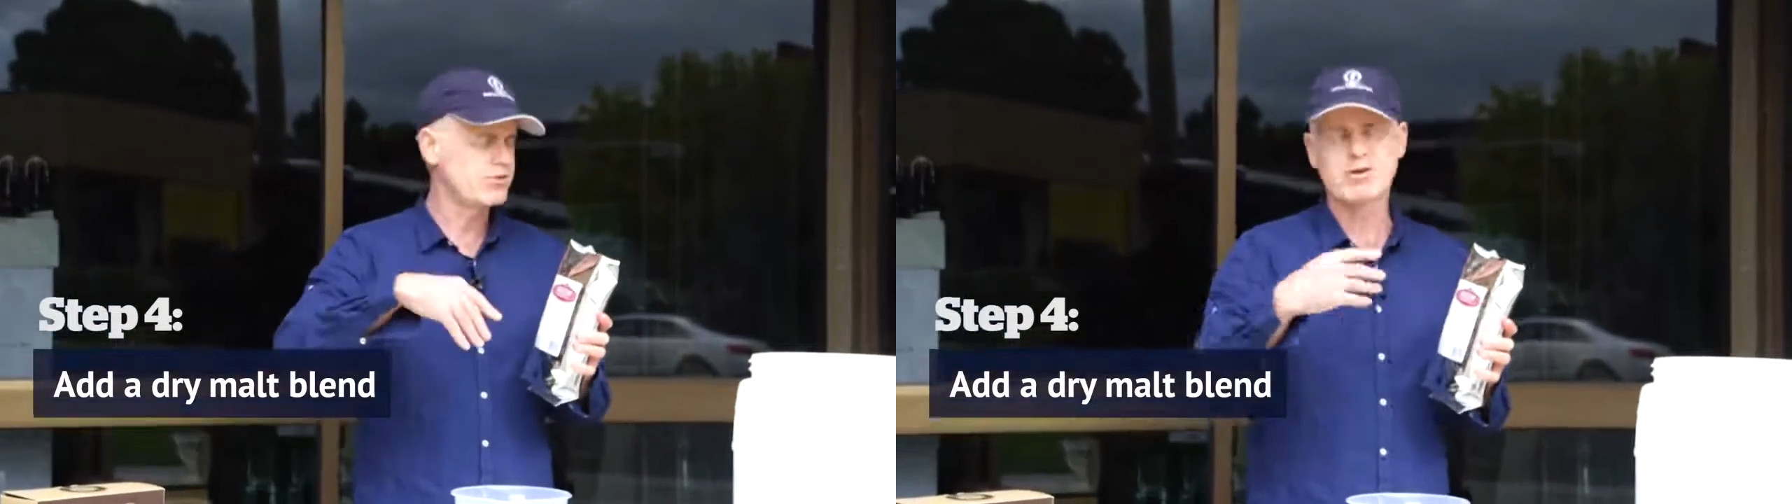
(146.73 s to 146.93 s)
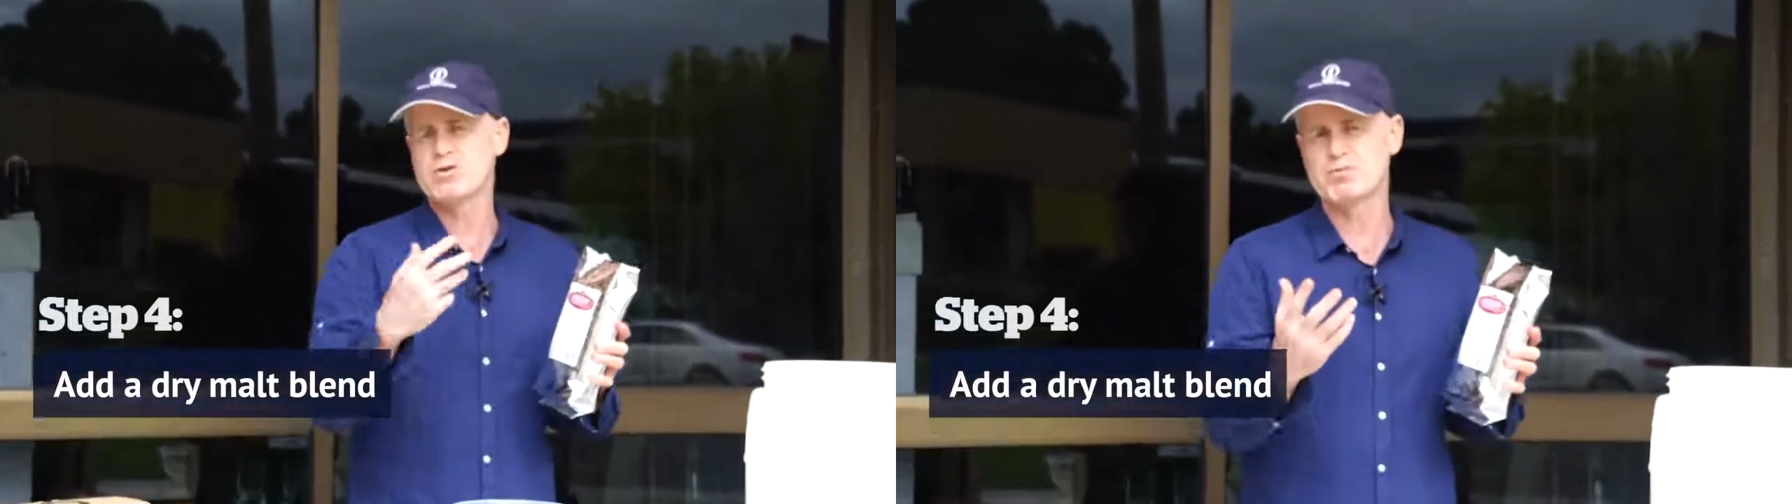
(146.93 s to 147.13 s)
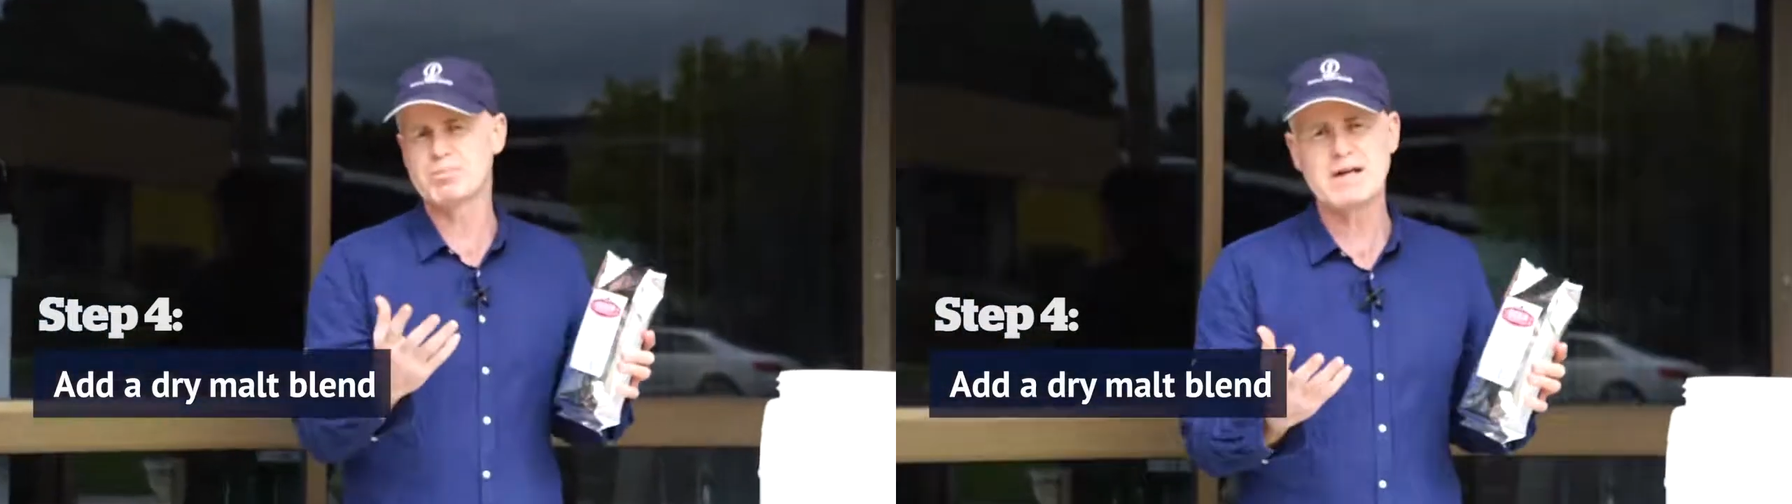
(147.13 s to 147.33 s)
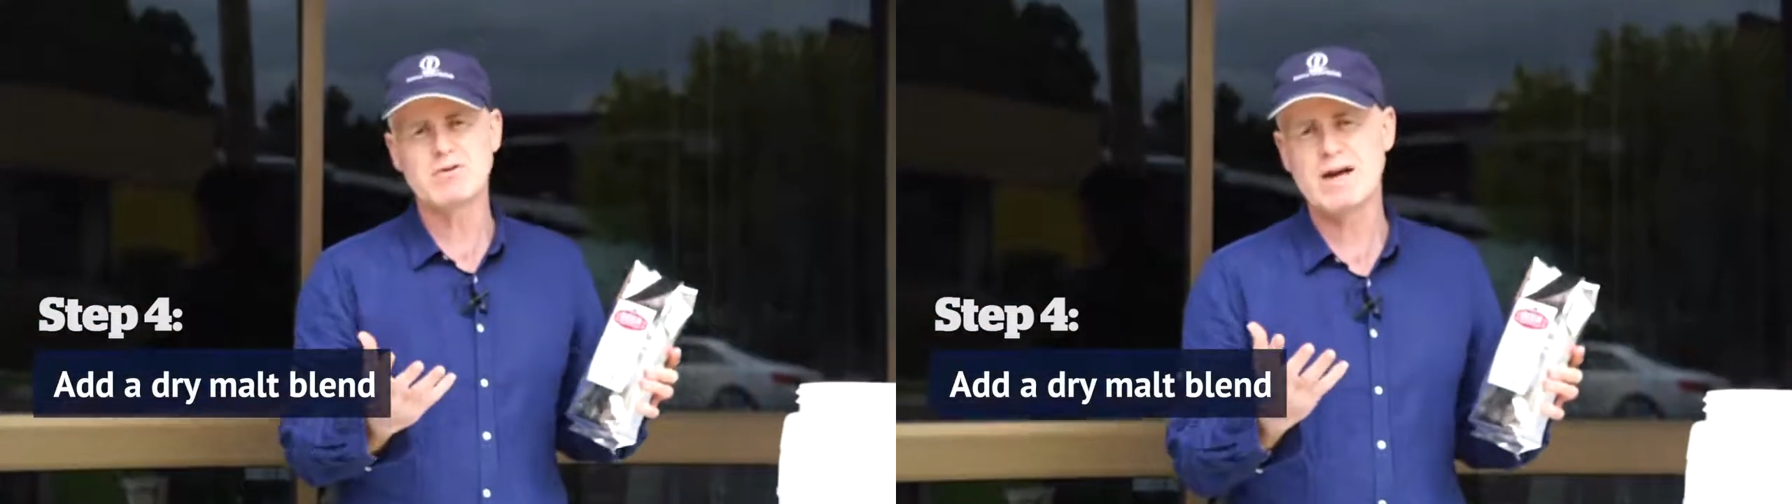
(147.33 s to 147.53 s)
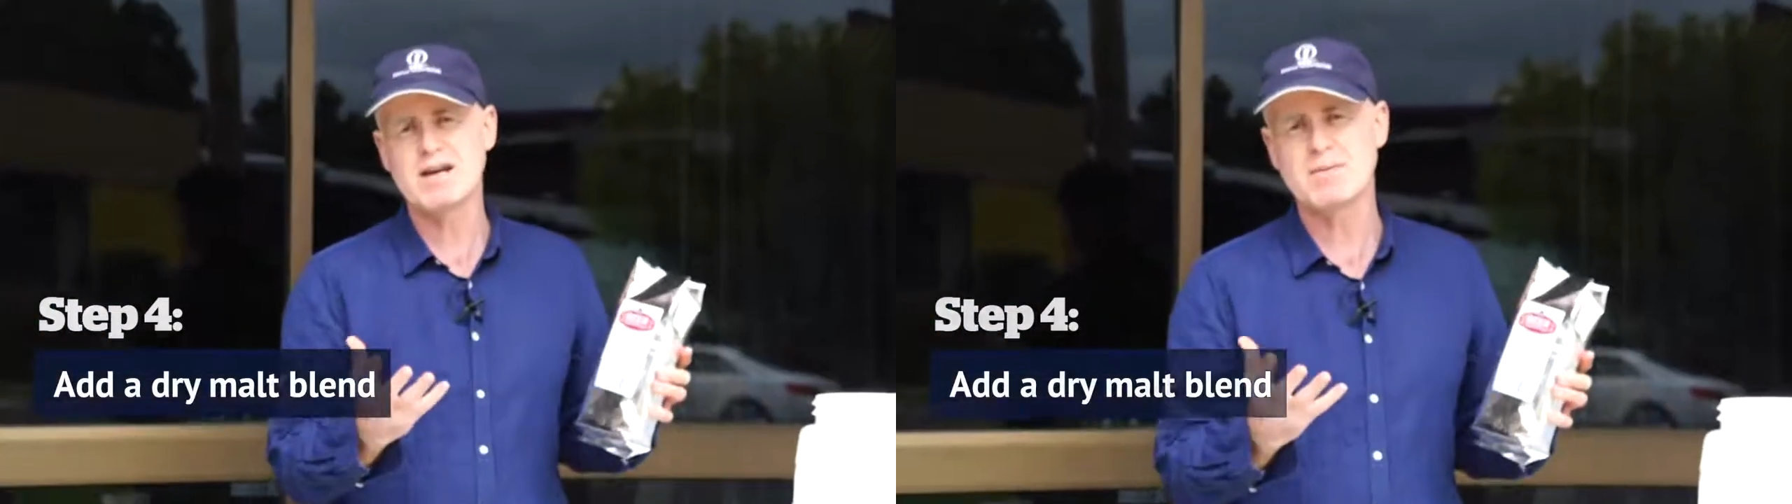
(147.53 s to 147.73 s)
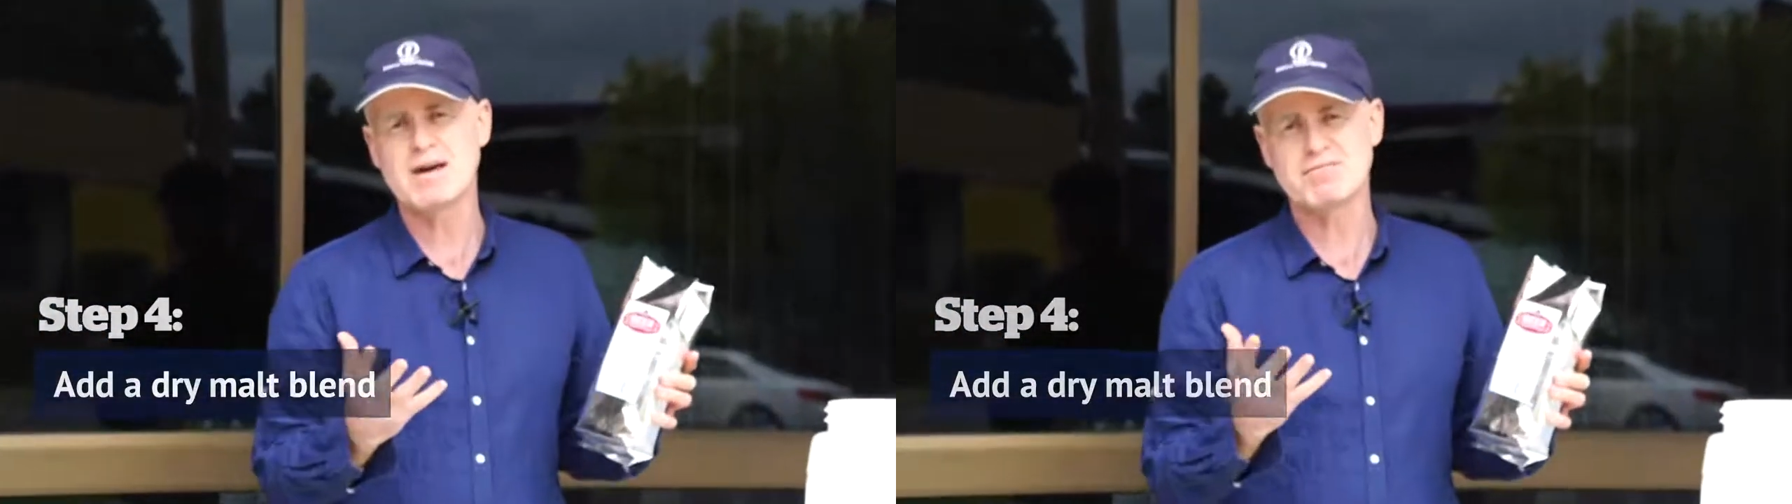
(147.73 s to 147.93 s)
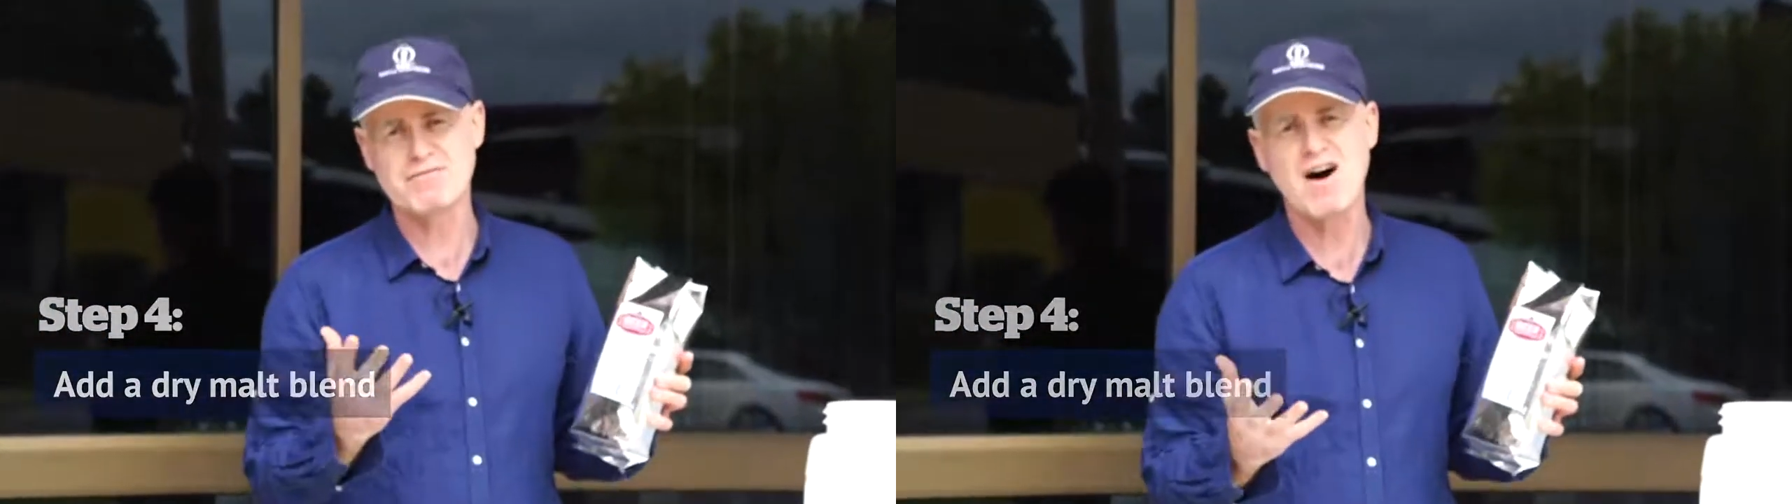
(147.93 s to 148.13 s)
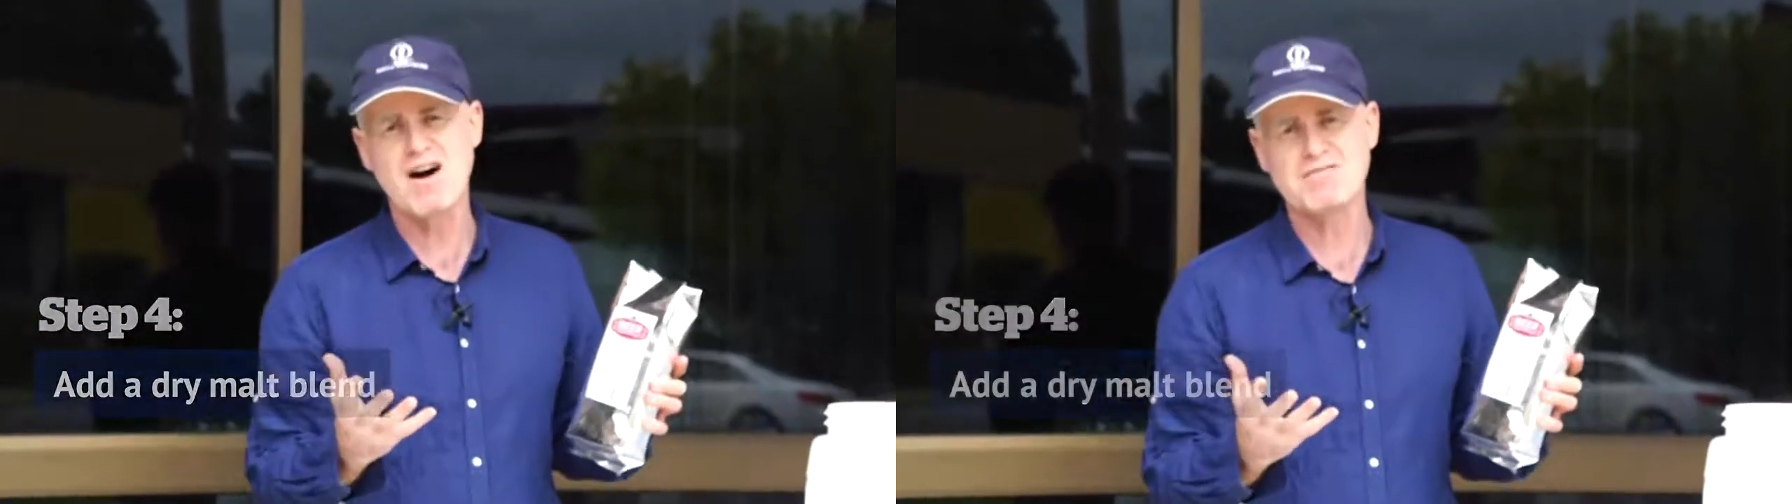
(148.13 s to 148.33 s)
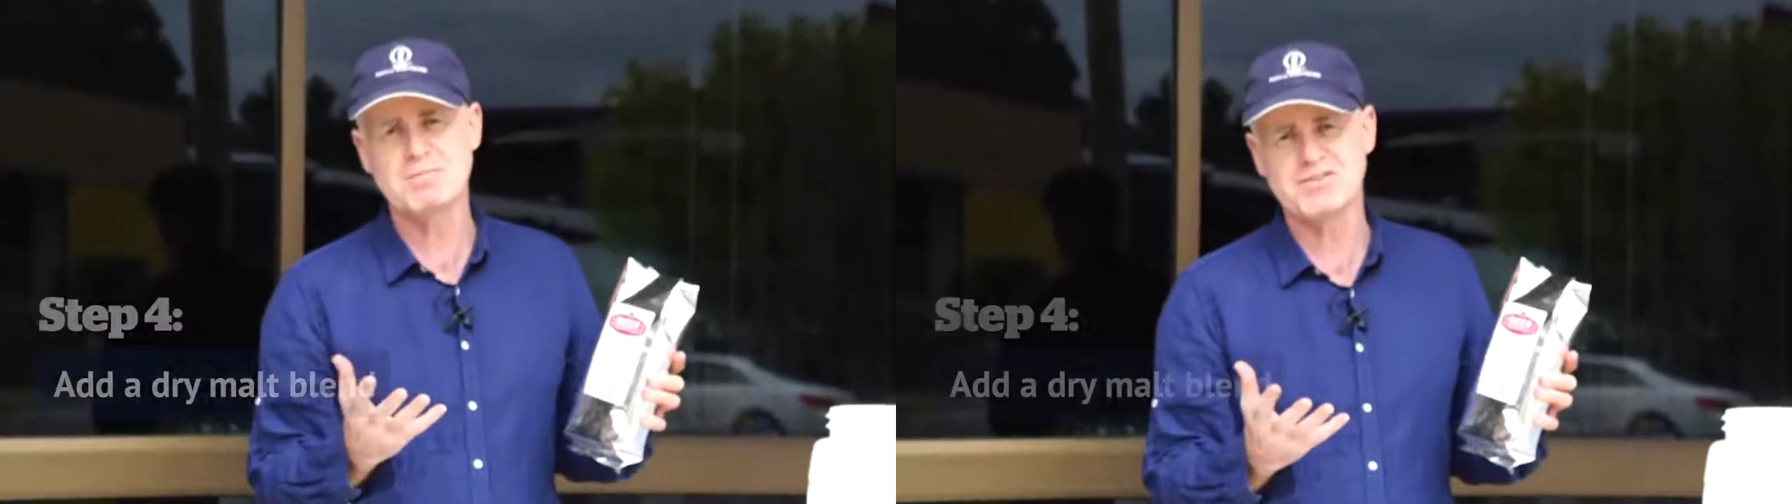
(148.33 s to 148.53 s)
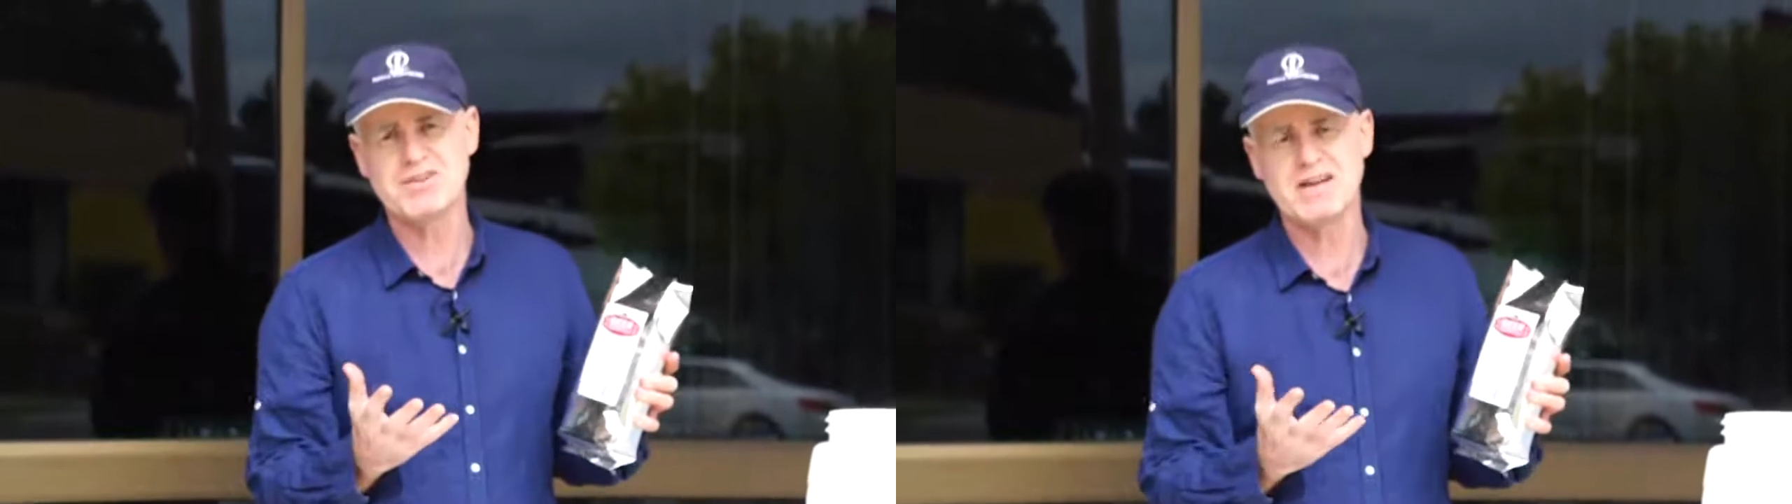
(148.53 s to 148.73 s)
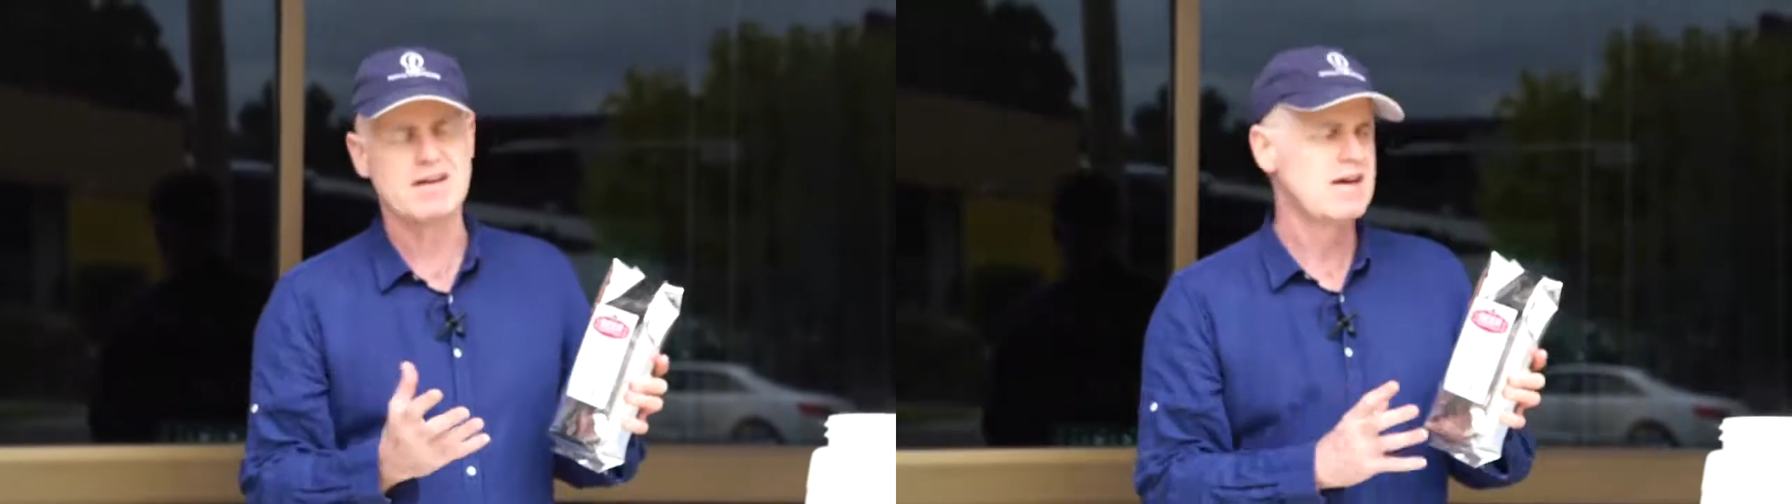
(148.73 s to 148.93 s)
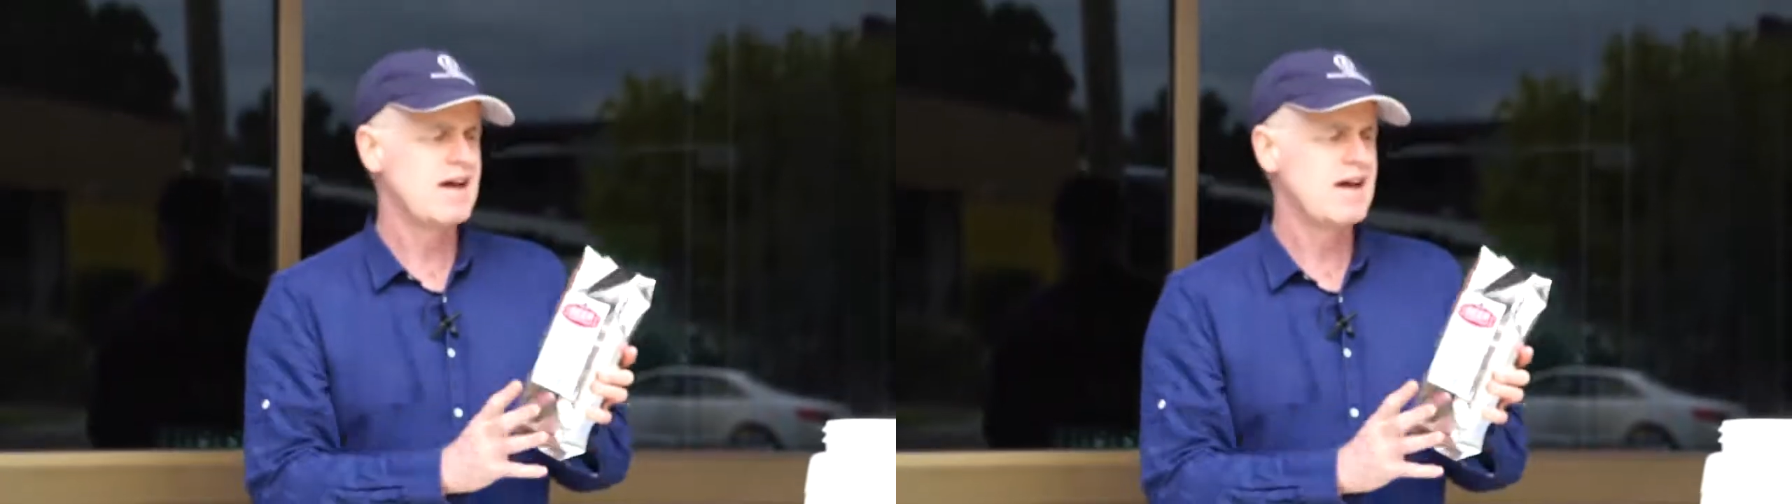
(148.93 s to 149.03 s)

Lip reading: so it'll be around about 5%